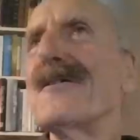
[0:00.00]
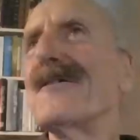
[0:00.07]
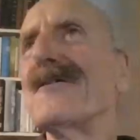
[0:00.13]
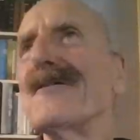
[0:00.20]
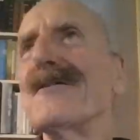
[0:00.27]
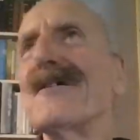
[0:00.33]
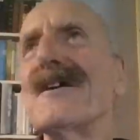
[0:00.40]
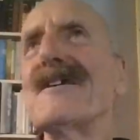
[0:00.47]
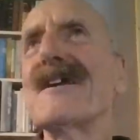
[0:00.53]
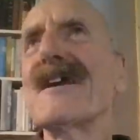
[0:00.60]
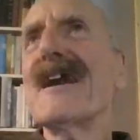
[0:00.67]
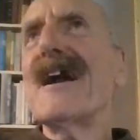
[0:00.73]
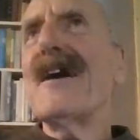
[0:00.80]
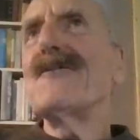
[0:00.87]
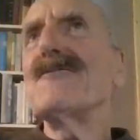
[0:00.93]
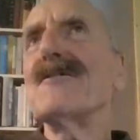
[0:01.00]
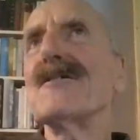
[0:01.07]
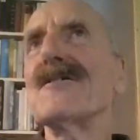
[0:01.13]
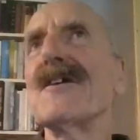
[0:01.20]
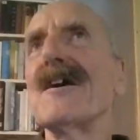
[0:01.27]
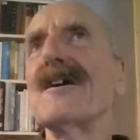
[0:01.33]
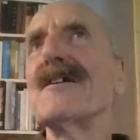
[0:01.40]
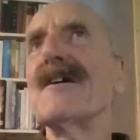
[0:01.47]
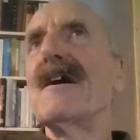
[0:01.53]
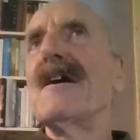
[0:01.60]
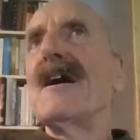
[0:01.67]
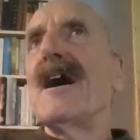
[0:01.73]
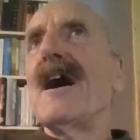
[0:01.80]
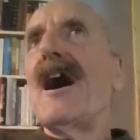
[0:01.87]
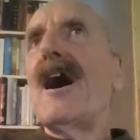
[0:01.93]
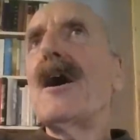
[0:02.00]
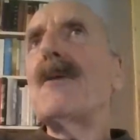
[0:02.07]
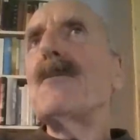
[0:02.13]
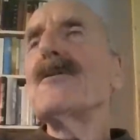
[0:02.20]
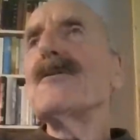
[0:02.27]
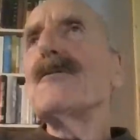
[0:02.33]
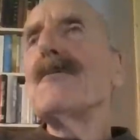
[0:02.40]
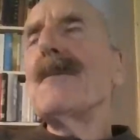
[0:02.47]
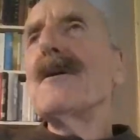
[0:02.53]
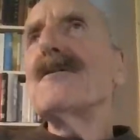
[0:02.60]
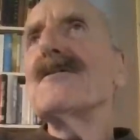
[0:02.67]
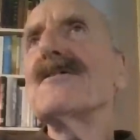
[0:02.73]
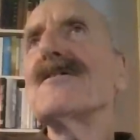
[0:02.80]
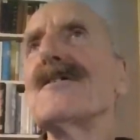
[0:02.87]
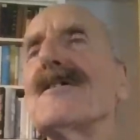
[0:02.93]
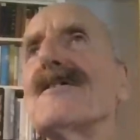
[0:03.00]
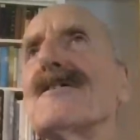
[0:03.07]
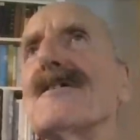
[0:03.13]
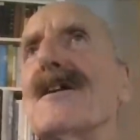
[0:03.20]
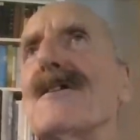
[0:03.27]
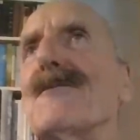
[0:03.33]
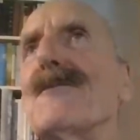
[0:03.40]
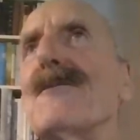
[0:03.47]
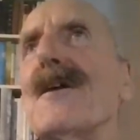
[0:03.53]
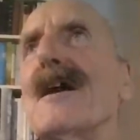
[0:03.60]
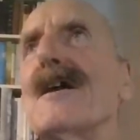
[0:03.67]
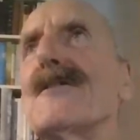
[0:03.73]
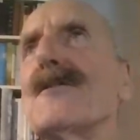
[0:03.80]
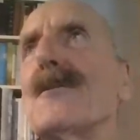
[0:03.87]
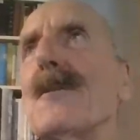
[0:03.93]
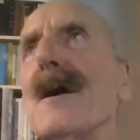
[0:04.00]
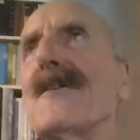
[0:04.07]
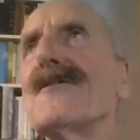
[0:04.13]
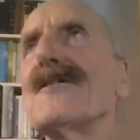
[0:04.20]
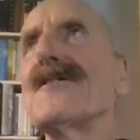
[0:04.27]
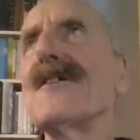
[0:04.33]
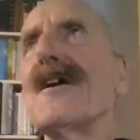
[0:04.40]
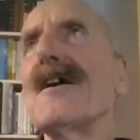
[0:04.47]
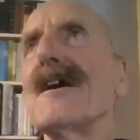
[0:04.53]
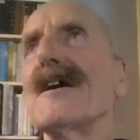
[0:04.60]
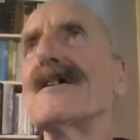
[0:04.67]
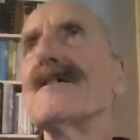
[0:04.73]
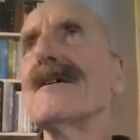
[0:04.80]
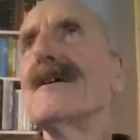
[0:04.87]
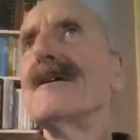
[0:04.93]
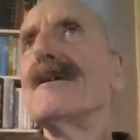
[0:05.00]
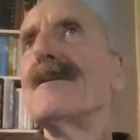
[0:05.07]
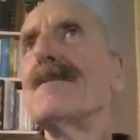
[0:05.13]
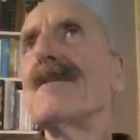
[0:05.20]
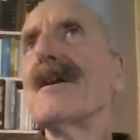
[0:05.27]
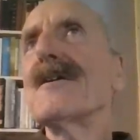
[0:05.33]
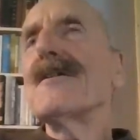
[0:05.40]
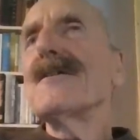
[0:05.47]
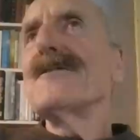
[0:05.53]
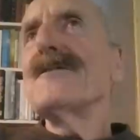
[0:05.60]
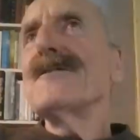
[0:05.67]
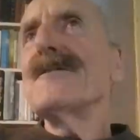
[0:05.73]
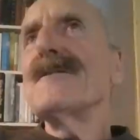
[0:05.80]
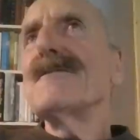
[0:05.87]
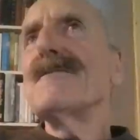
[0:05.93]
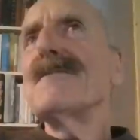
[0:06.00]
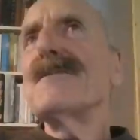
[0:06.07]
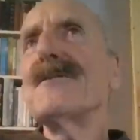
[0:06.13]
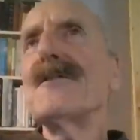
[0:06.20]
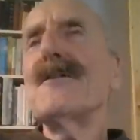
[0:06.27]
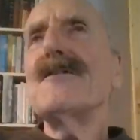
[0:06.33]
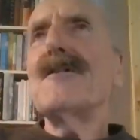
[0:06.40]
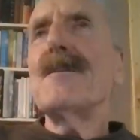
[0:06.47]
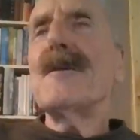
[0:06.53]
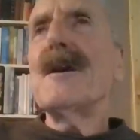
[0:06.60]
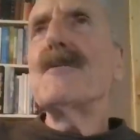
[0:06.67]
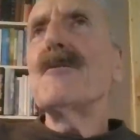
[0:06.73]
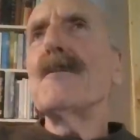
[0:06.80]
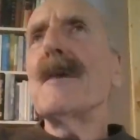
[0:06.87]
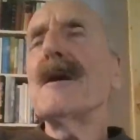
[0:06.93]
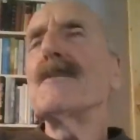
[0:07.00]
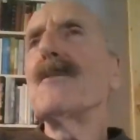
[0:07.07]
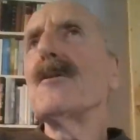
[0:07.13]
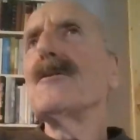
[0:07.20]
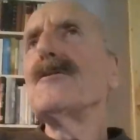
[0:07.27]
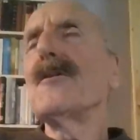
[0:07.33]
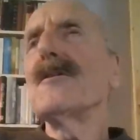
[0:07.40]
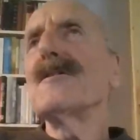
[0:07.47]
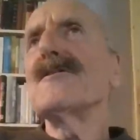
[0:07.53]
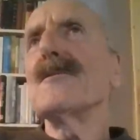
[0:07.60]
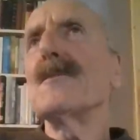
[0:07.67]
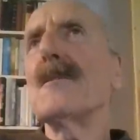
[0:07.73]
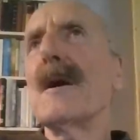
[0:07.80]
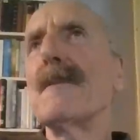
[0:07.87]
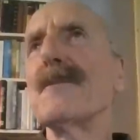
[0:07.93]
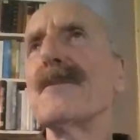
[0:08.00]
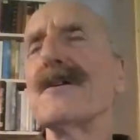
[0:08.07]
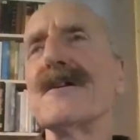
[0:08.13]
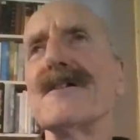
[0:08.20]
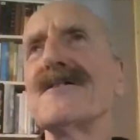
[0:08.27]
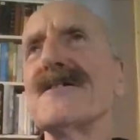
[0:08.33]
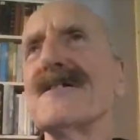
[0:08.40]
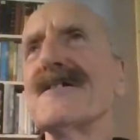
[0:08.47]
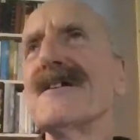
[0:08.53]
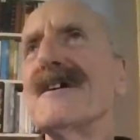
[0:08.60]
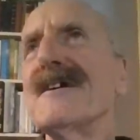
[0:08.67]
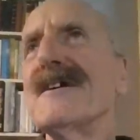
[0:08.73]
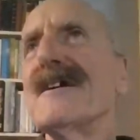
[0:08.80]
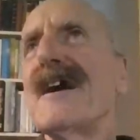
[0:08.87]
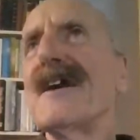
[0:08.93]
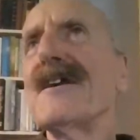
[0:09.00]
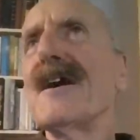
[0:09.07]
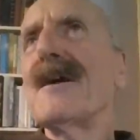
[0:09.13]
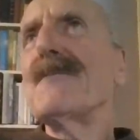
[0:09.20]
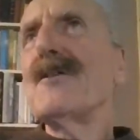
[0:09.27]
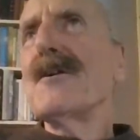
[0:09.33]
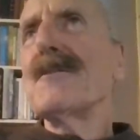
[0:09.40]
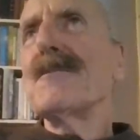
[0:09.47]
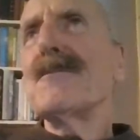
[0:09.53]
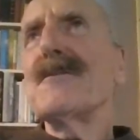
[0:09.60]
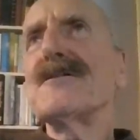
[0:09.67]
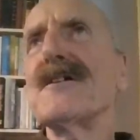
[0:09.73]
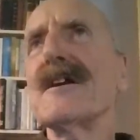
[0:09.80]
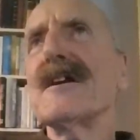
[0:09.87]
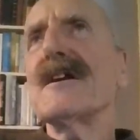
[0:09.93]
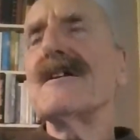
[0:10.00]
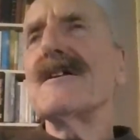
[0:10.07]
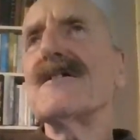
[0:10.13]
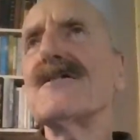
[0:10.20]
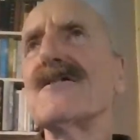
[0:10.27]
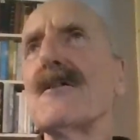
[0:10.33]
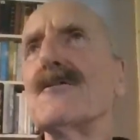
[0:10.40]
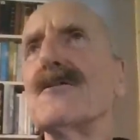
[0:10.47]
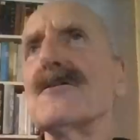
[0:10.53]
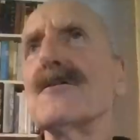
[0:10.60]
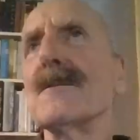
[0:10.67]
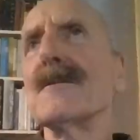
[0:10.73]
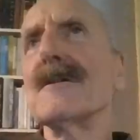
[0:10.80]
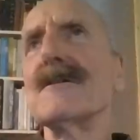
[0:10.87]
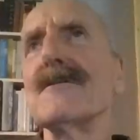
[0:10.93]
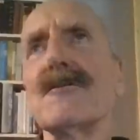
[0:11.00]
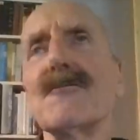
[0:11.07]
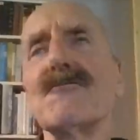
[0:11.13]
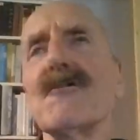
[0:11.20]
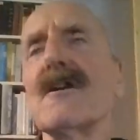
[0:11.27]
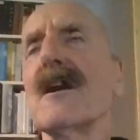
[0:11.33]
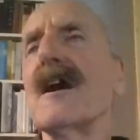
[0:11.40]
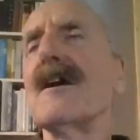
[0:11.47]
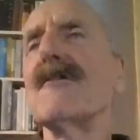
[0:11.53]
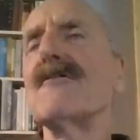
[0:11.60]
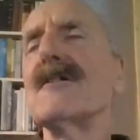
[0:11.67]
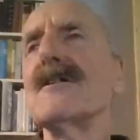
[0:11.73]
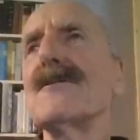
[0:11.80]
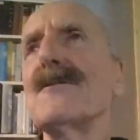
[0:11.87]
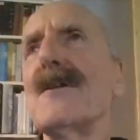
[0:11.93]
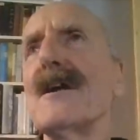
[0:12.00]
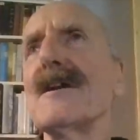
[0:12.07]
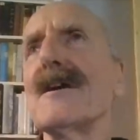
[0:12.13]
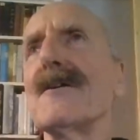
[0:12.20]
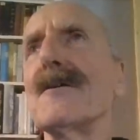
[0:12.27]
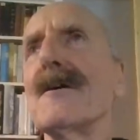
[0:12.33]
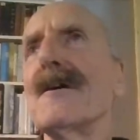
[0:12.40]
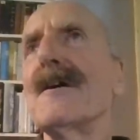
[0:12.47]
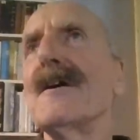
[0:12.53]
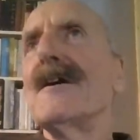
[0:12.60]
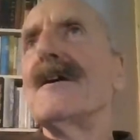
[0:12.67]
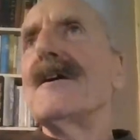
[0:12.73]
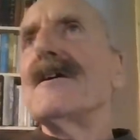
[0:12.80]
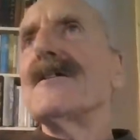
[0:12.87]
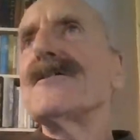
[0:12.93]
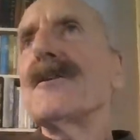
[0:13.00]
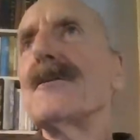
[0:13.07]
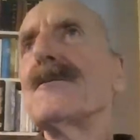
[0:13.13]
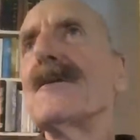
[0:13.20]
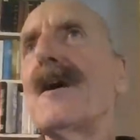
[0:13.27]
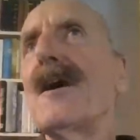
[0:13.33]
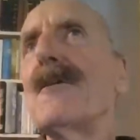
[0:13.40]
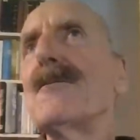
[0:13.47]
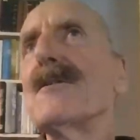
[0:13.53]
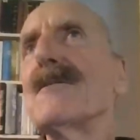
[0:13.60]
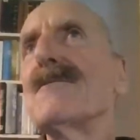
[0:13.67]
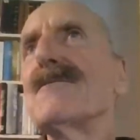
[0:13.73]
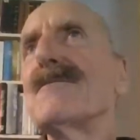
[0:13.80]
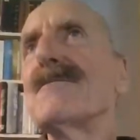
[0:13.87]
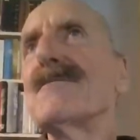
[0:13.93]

or in the countryside, I would almost certainly veer to one side, because 30 people make more noise than one person, and I'm not particularly sociable or gregarious fellow. So I would